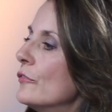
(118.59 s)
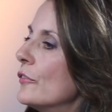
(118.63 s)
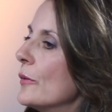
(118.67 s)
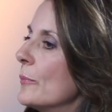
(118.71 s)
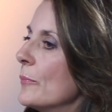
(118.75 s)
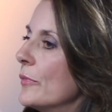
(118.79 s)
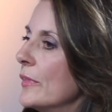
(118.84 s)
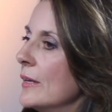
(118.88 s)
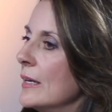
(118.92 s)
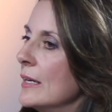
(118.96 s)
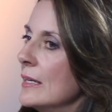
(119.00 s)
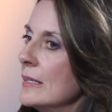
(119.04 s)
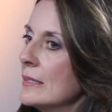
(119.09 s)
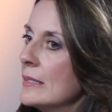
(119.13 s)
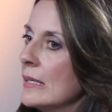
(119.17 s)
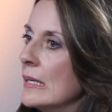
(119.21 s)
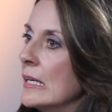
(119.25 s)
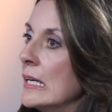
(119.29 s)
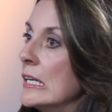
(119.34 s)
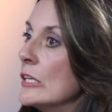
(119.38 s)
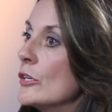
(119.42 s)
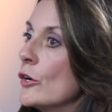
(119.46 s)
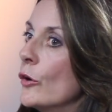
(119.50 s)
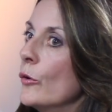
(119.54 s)
from things
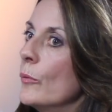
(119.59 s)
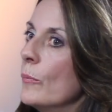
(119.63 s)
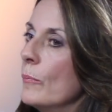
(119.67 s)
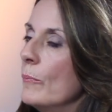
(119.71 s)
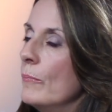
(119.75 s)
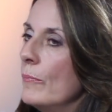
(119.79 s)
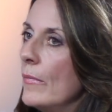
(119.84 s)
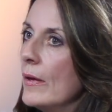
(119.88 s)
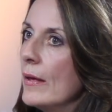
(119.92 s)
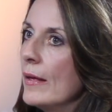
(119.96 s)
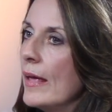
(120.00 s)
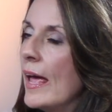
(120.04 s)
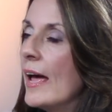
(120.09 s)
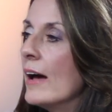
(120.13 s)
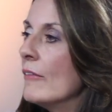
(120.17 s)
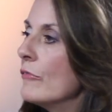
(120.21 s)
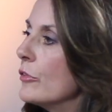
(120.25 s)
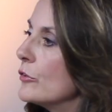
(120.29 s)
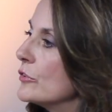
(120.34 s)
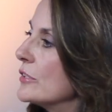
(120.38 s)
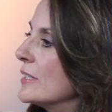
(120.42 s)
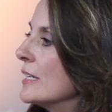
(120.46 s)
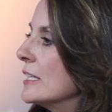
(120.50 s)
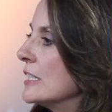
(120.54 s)
and don't have
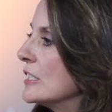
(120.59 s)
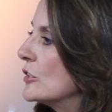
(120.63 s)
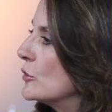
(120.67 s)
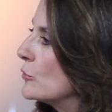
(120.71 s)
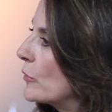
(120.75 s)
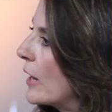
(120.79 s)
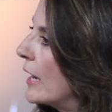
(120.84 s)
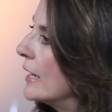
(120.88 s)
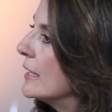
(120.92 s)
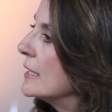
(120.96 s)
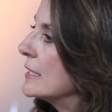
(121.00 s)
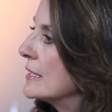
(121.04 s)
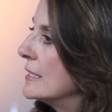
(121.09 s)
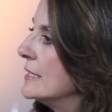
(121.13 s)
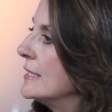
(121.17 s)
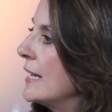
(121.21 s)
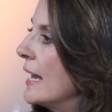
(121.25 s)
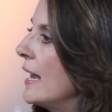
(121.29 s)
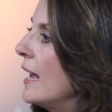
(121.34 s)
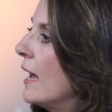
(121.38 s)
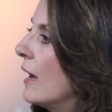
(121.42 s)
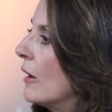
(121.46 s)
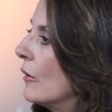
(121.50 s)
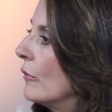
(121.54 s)
those things drag us
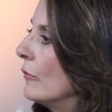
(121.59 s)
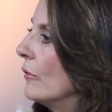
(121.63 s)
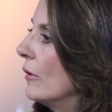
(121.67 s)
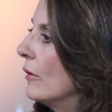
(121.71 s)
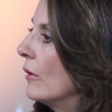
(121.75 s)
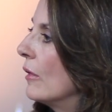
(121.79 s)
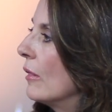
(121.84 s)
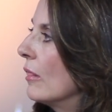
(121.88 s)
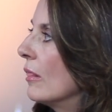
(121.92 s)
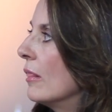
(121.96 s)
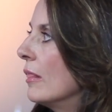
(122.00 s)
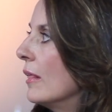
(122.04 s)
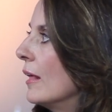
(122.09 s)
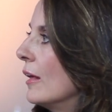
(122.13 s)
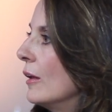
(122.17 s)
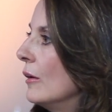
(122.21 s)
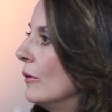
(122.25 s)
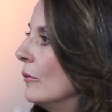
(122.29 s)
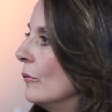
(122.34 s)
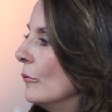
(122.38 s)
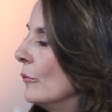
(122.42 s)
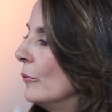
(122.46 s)
down, then